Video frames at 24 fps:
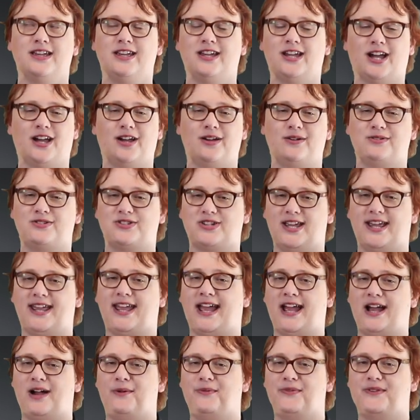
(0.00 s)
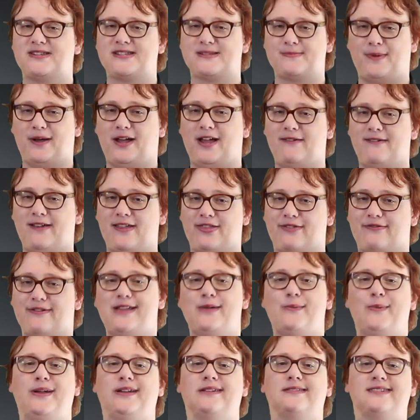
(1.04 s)
Go check out the Spira
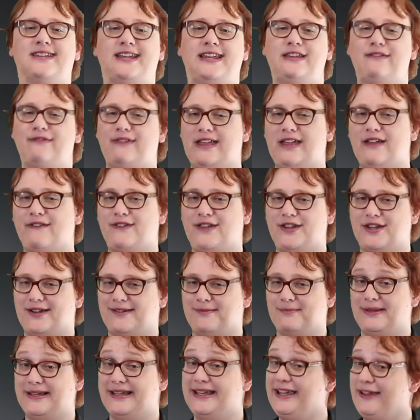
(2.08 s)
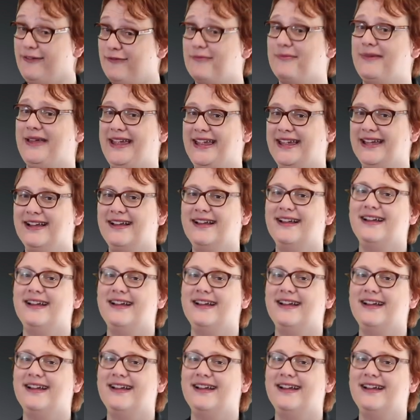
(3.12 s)
three-wheeled E V if you don't believe me,